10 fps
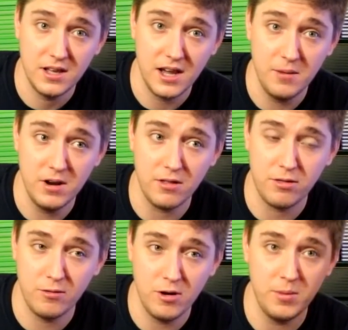a
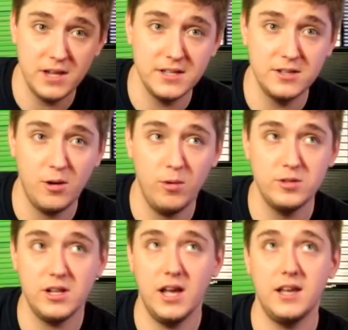thrill, because it's
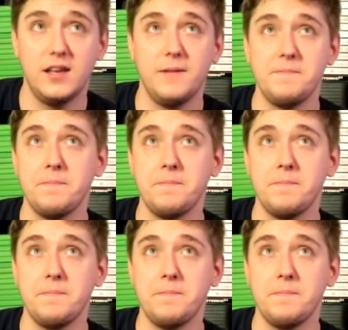almost like